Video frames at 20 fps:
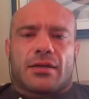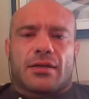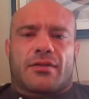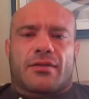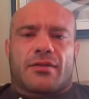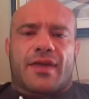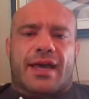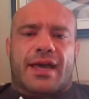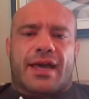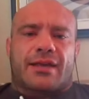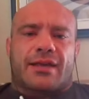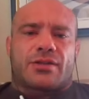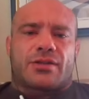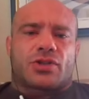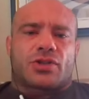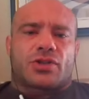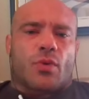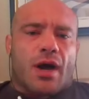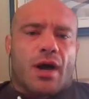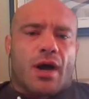than
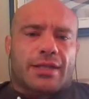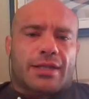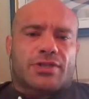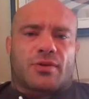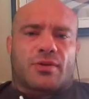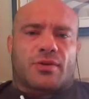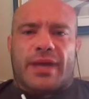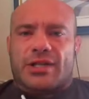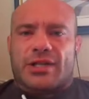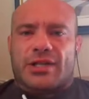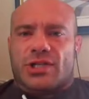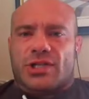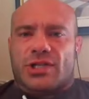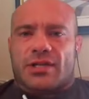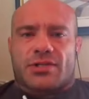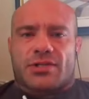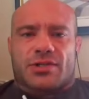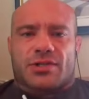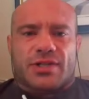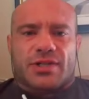squats or
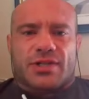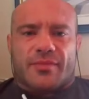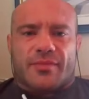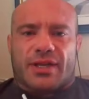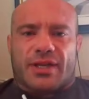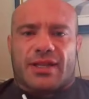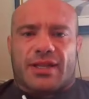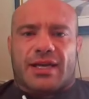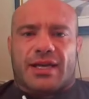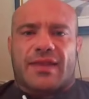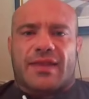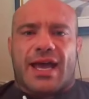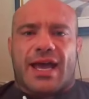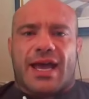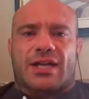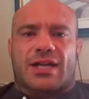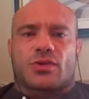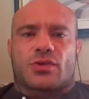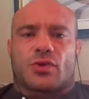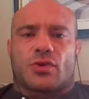benches or something like
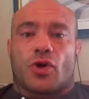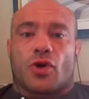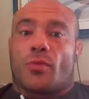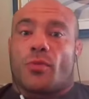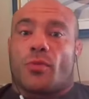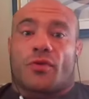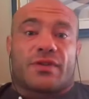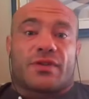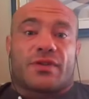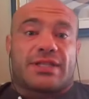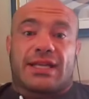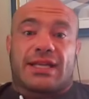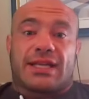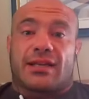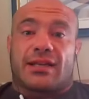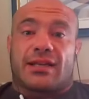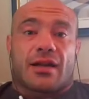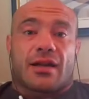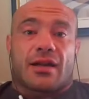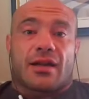that, or no more
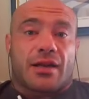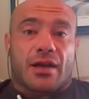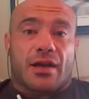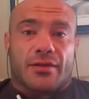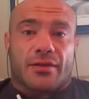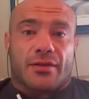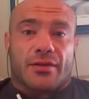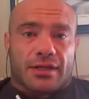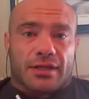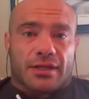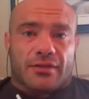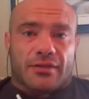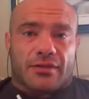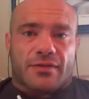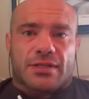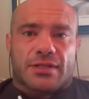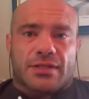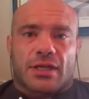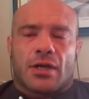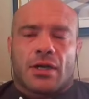fatiguing than any other
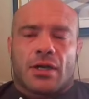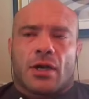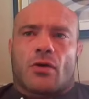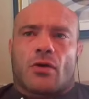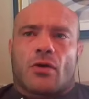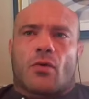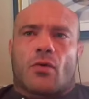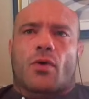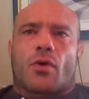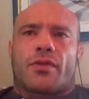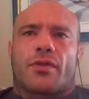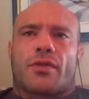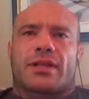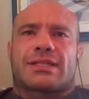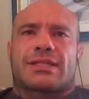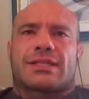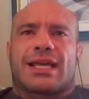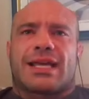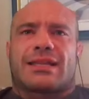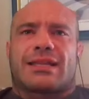lift. Right. Or they'll
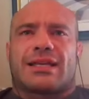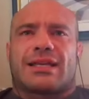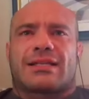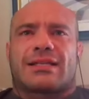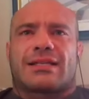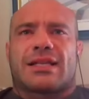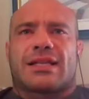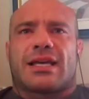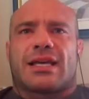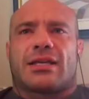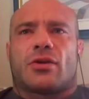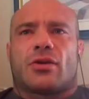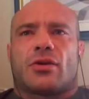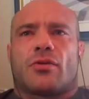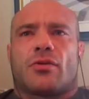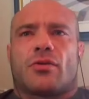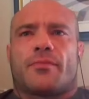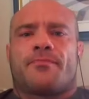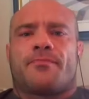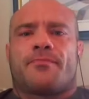say things like, you
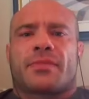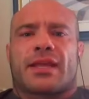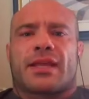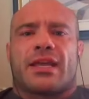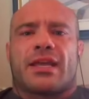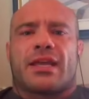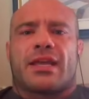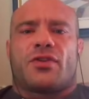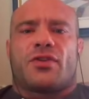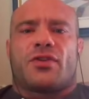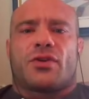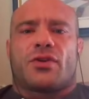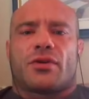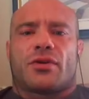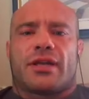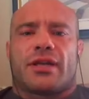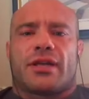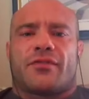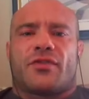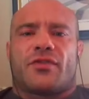know, if
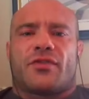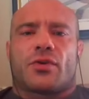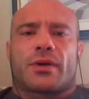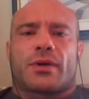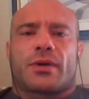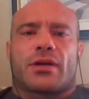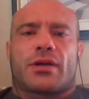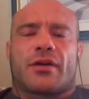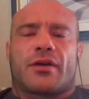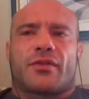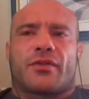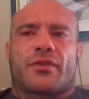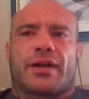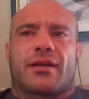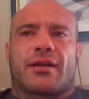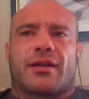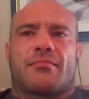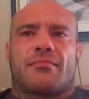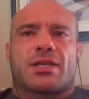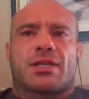you're if you're recovering
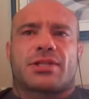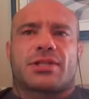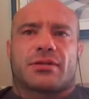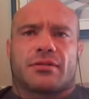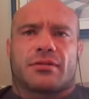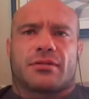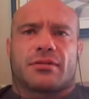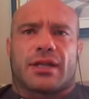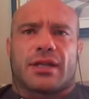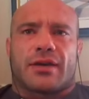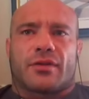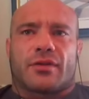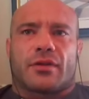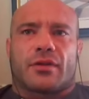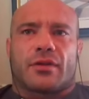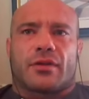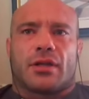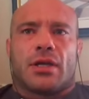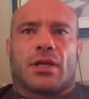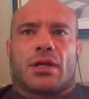at a muscular
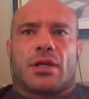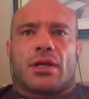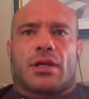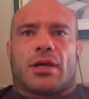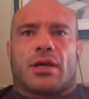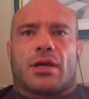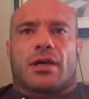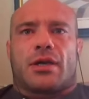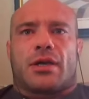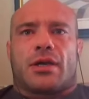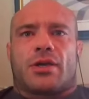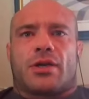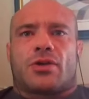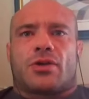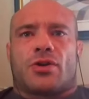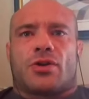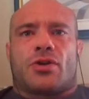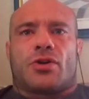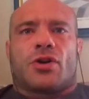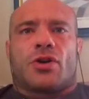level, uh, your
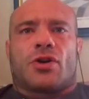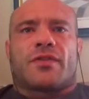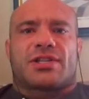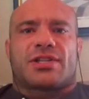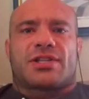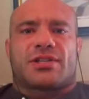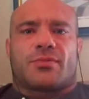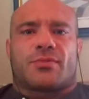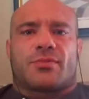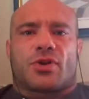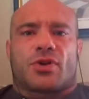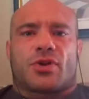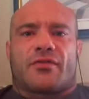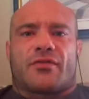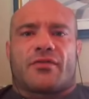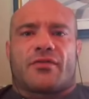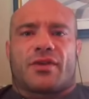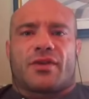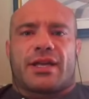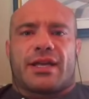nervous system
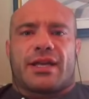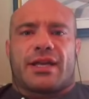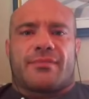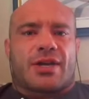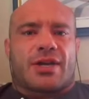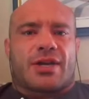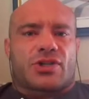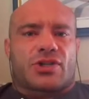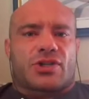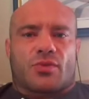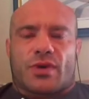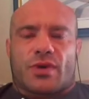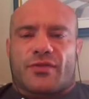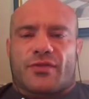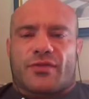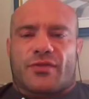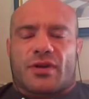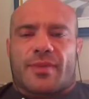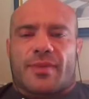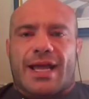recovery, measured in
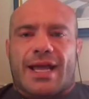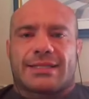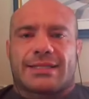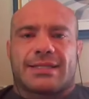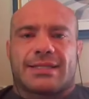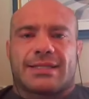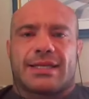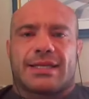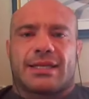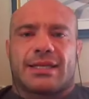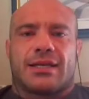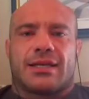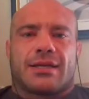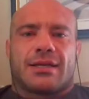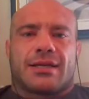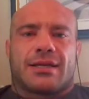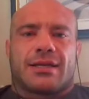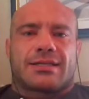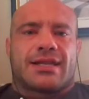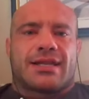whatever capacity,
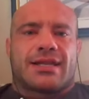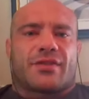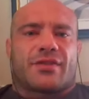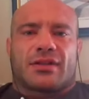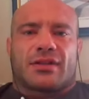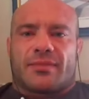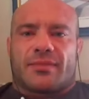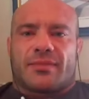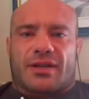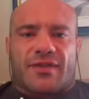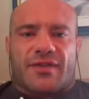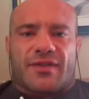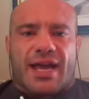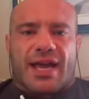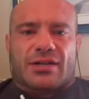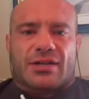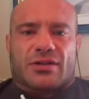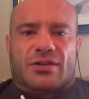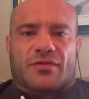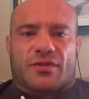is never the limiting
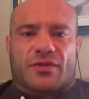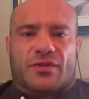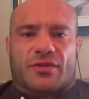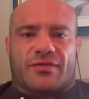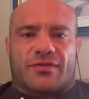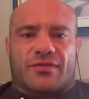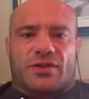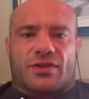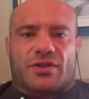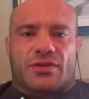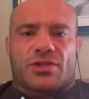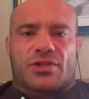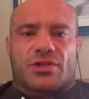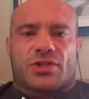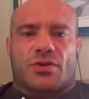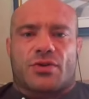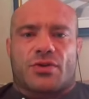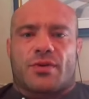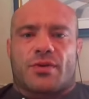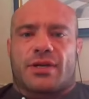factor for lifters.
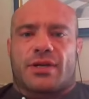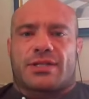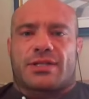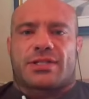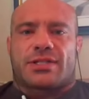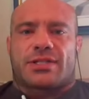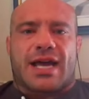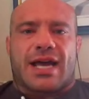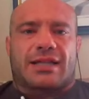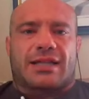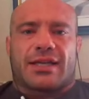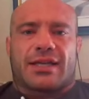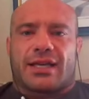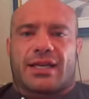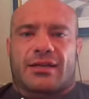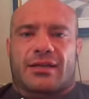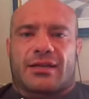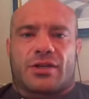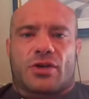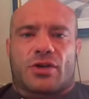So it's not
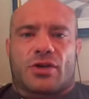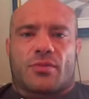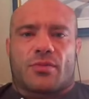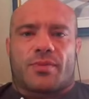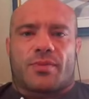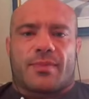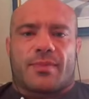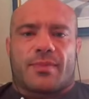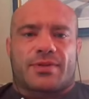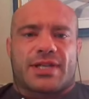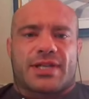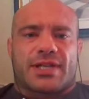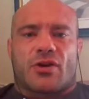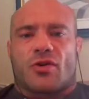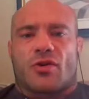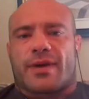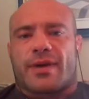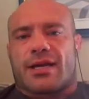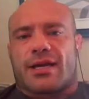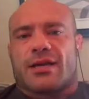like uh, you know people say,
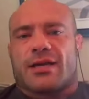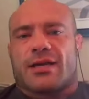"Oh, my